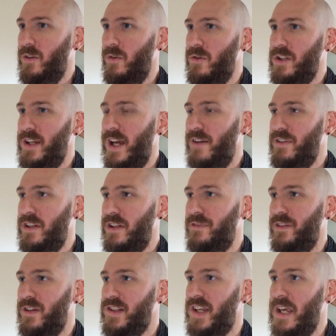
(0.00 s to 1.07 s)
or do you have a
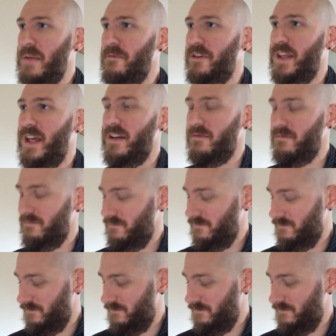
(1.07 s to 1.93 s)
different team for that?